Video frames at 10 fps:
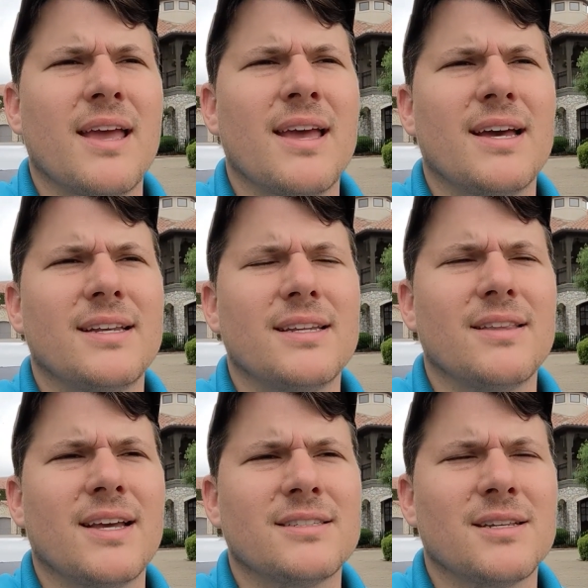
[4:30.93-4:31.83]
And
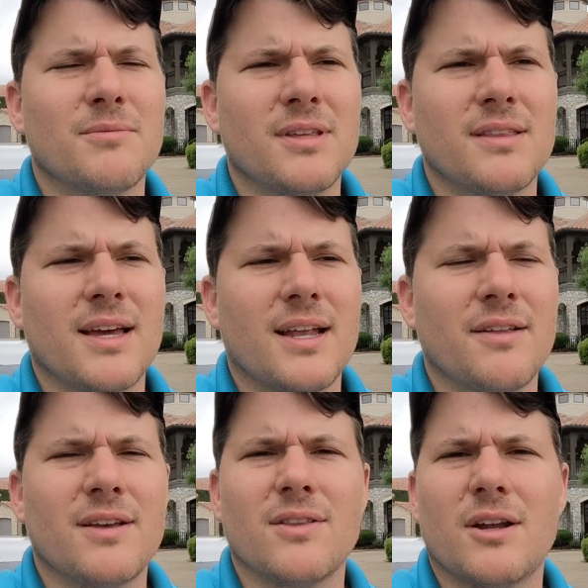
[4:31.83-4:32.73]
that's something that I
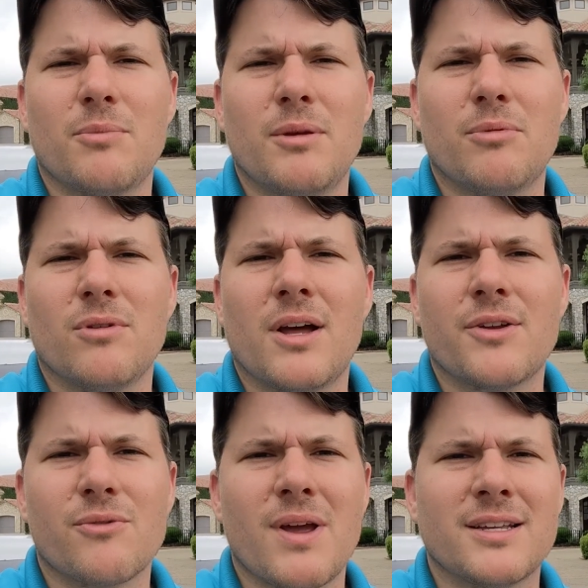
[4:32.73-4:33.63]
think a lot of people
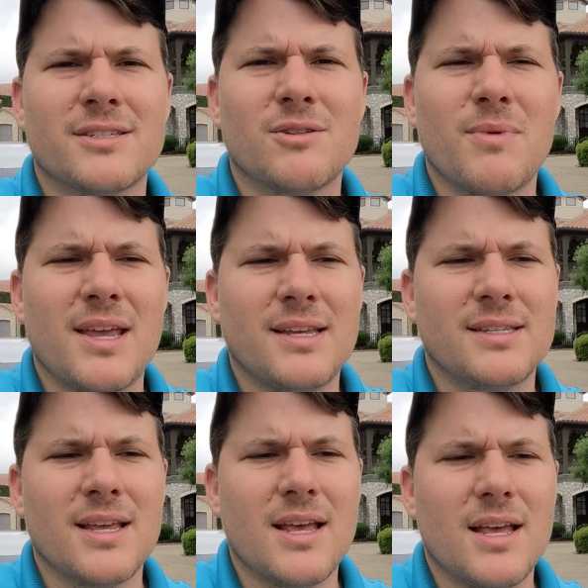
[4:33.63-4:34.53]

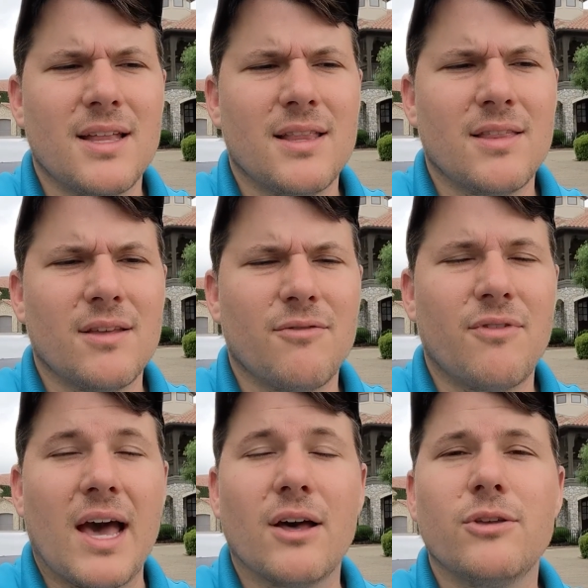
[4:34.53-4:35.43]
underestimate the
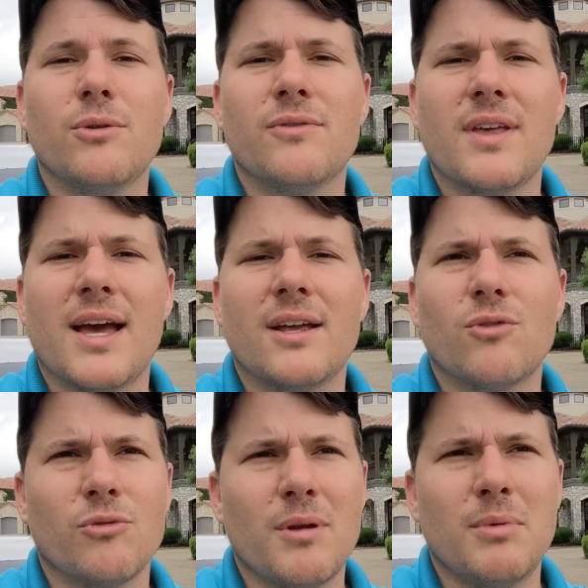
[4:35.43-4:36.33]
value of that,
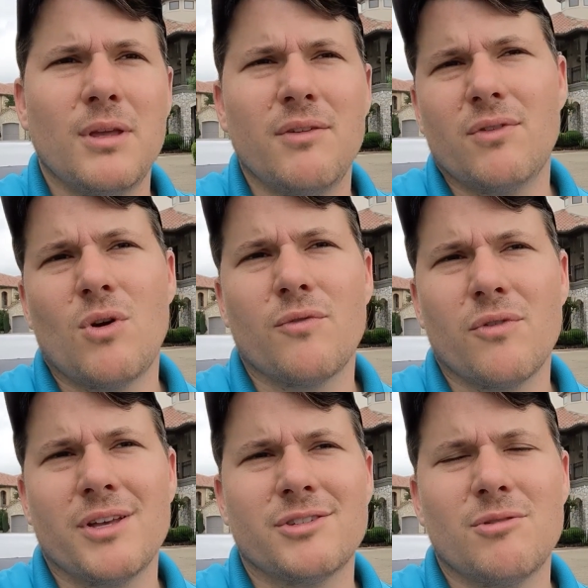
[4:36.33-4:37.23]
or maybe even
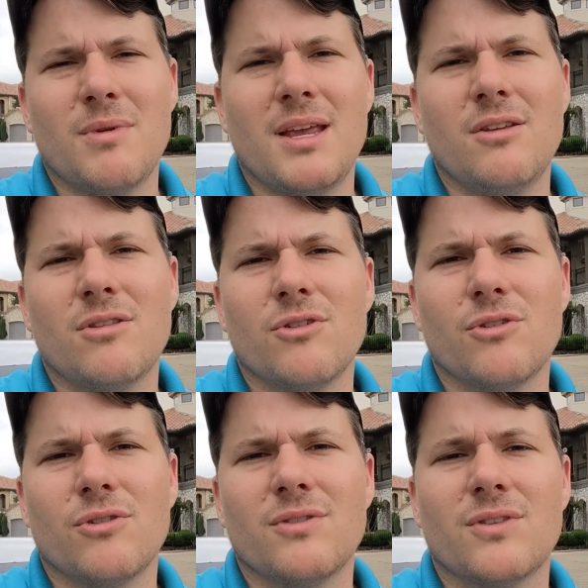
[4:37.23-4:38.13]
overestimate
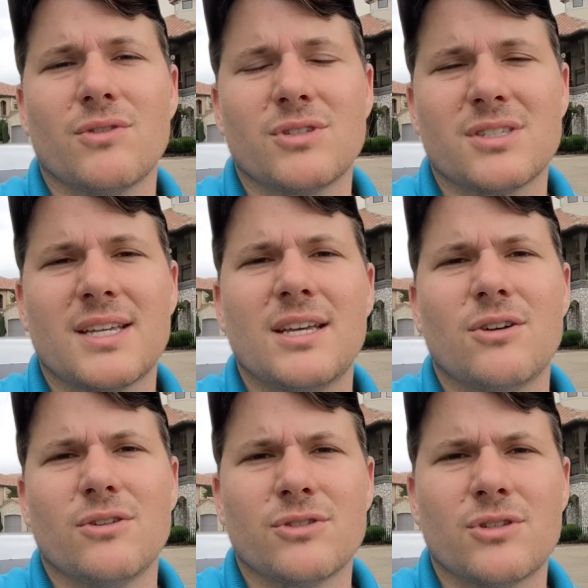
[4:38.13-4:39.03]
their skill.